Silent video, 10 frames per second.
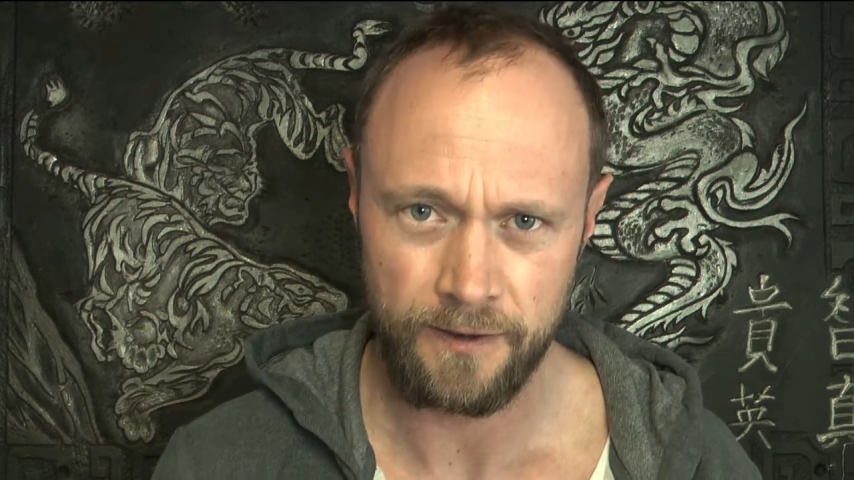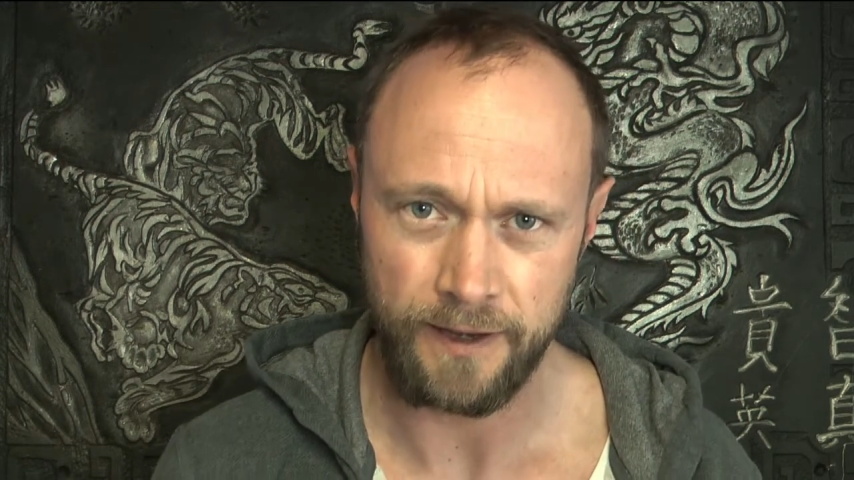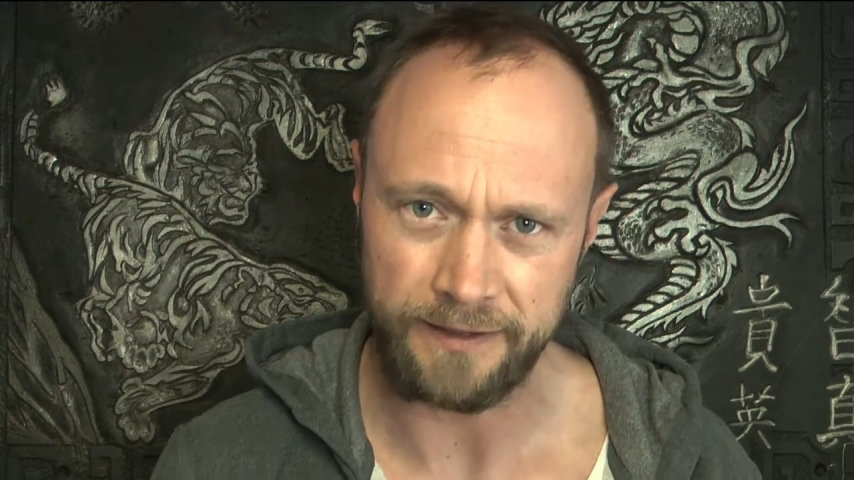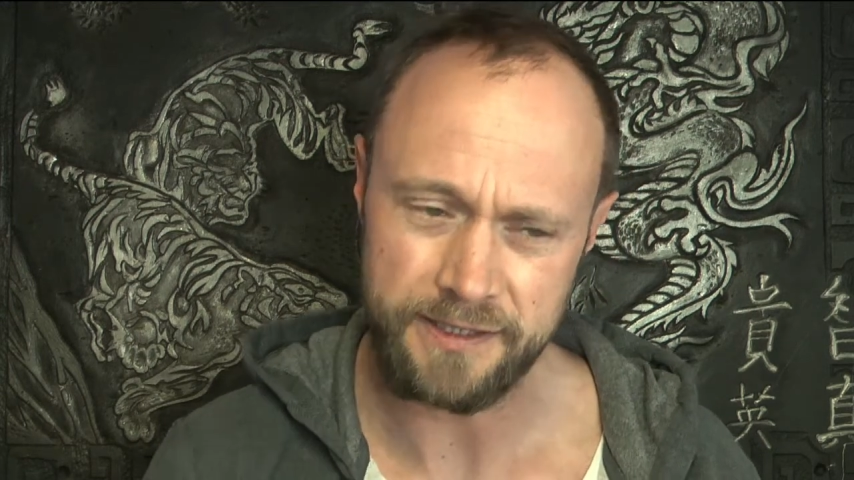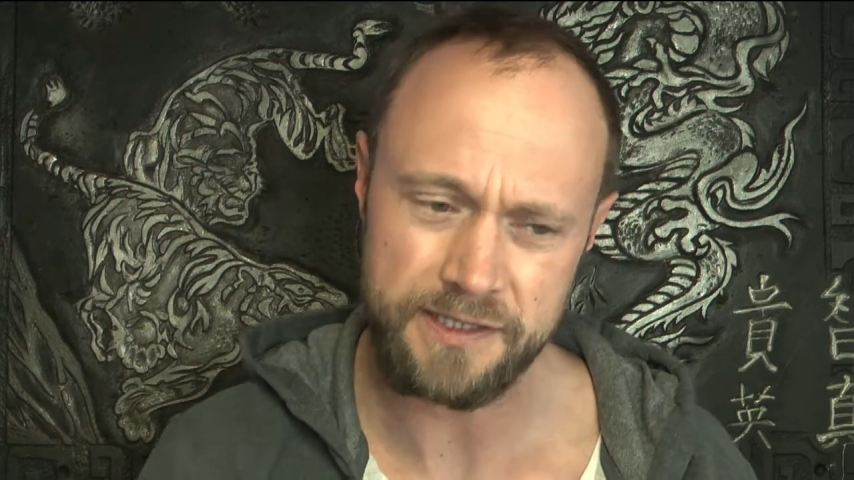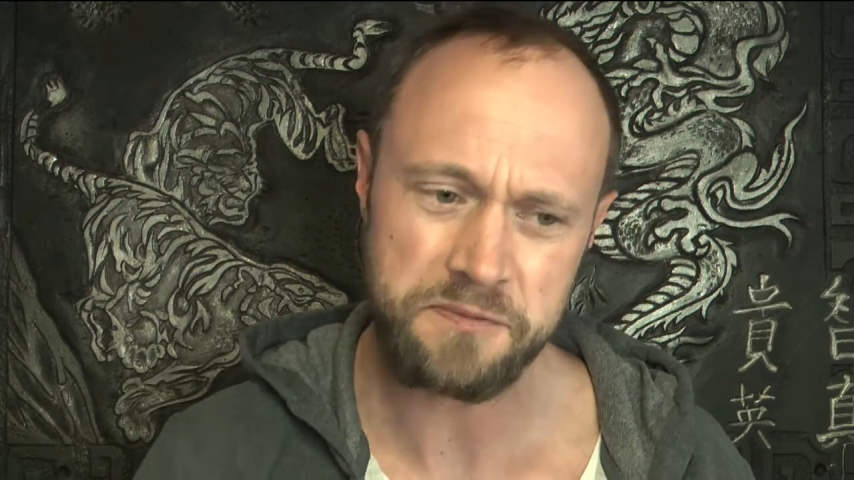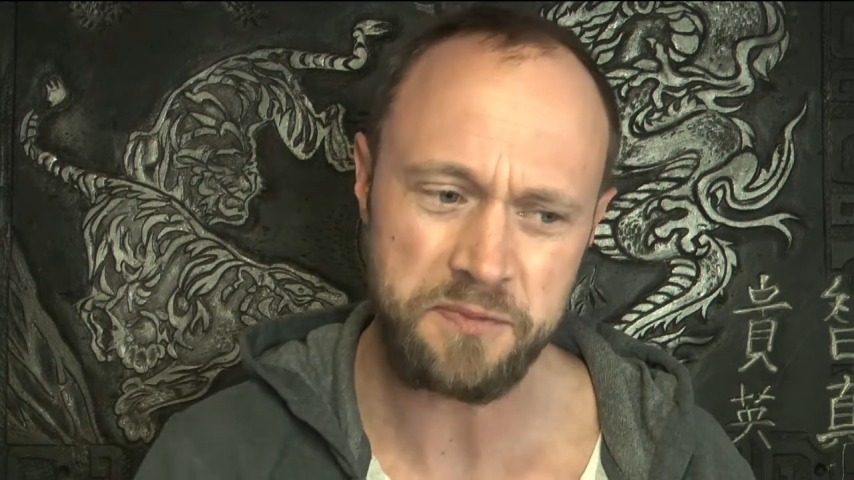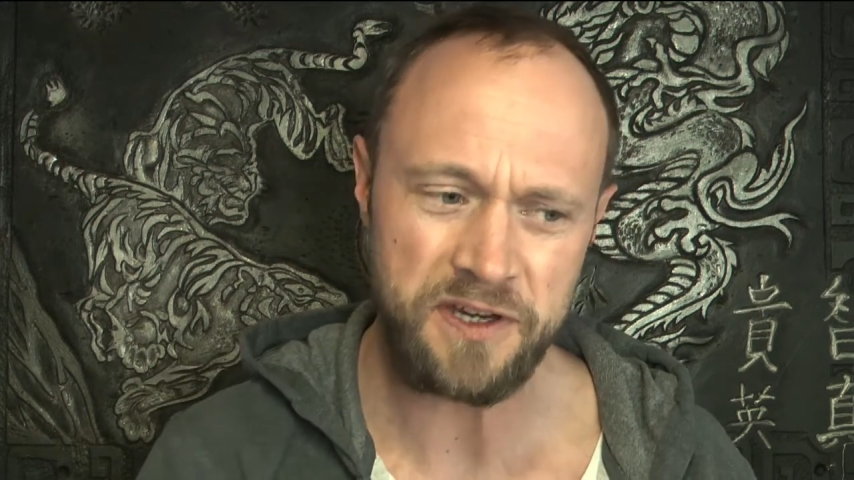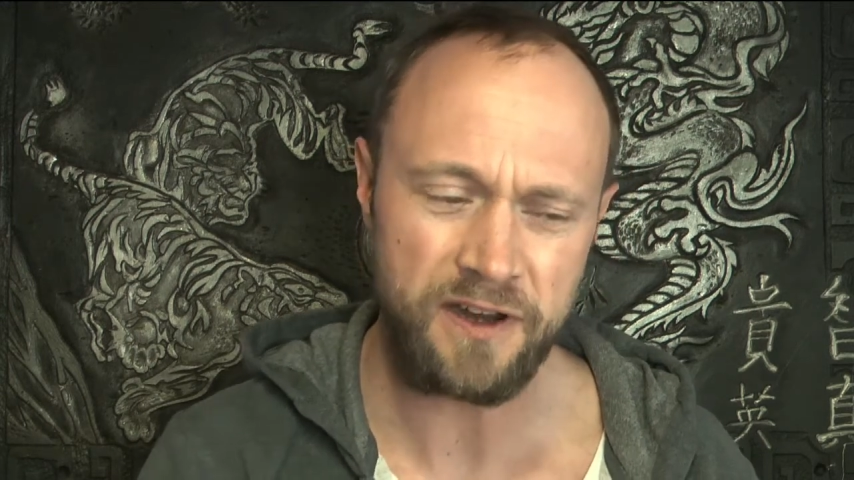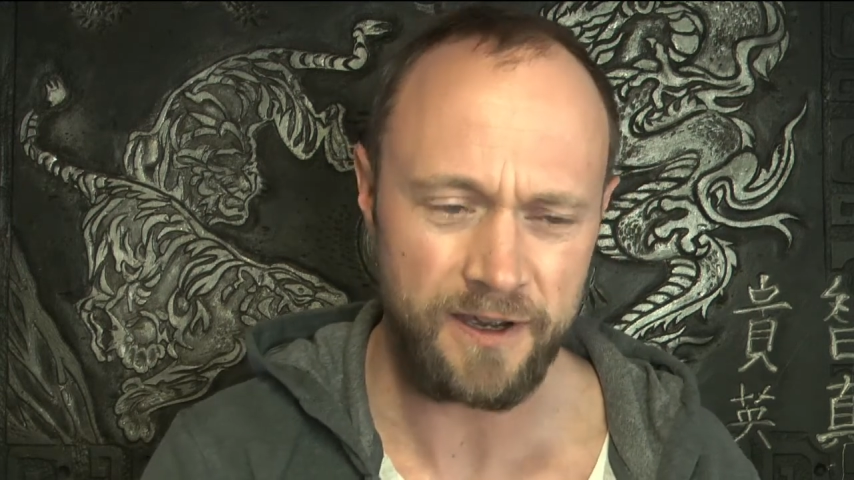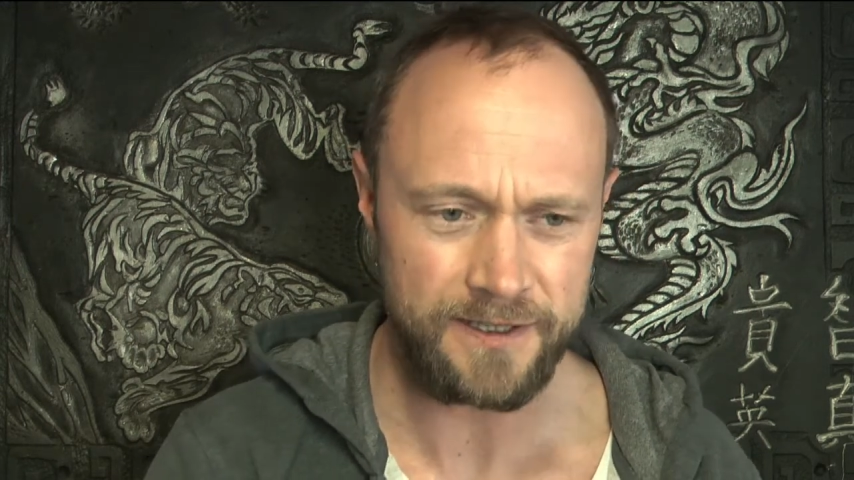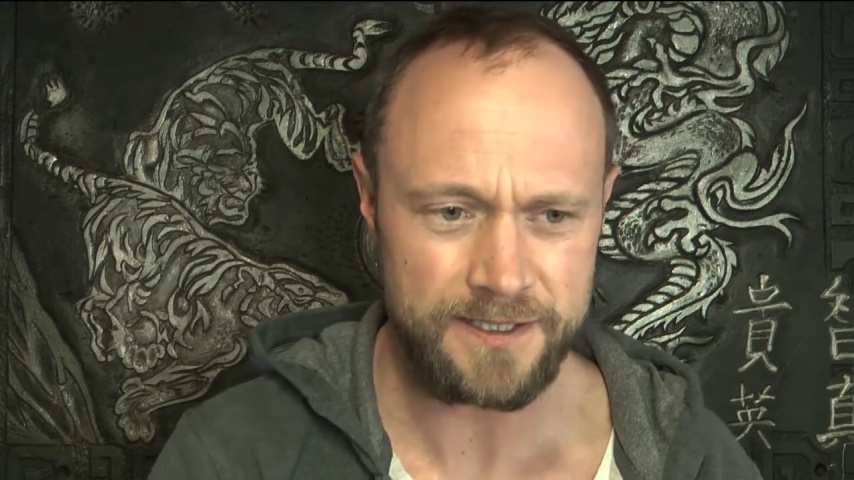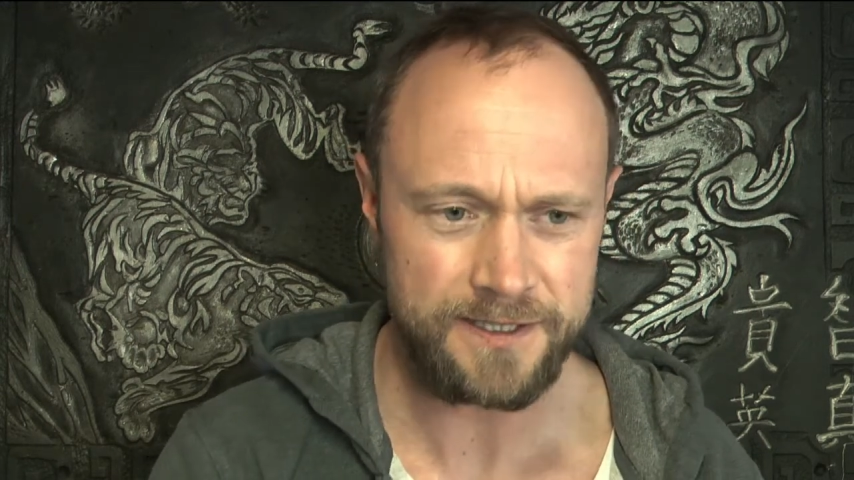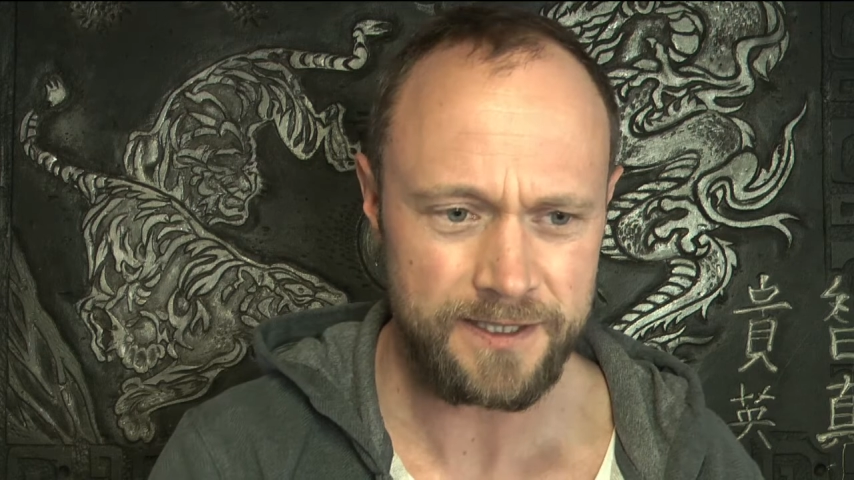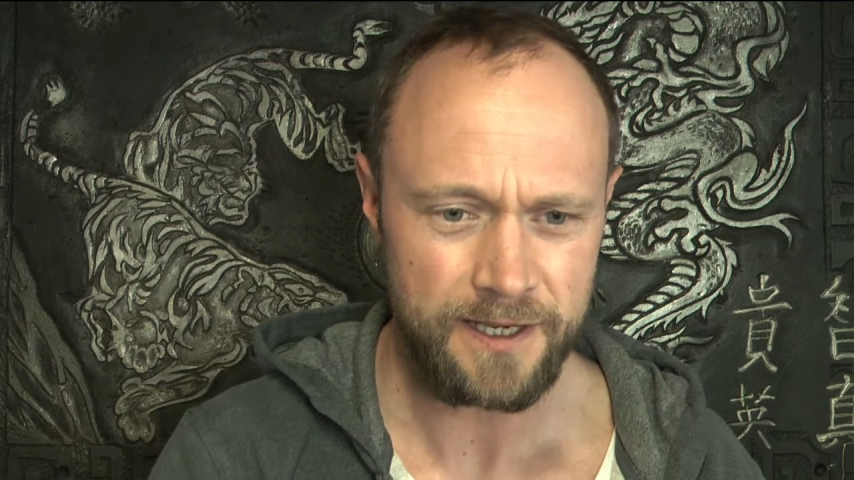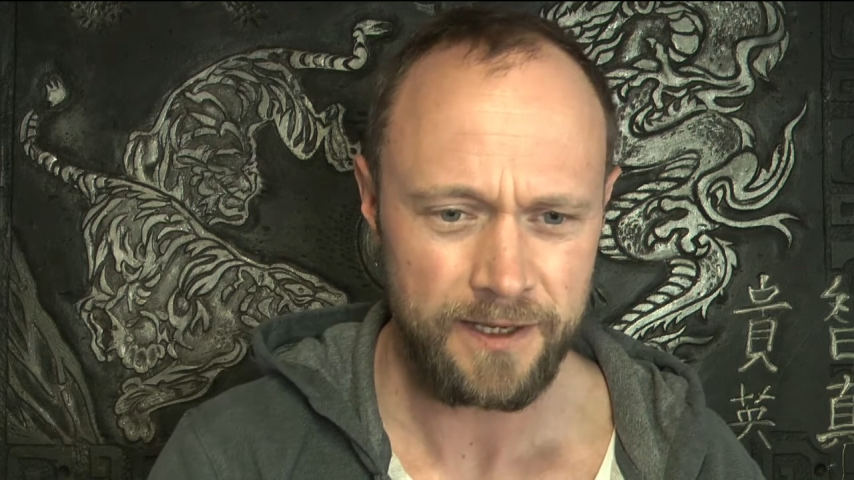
And this is because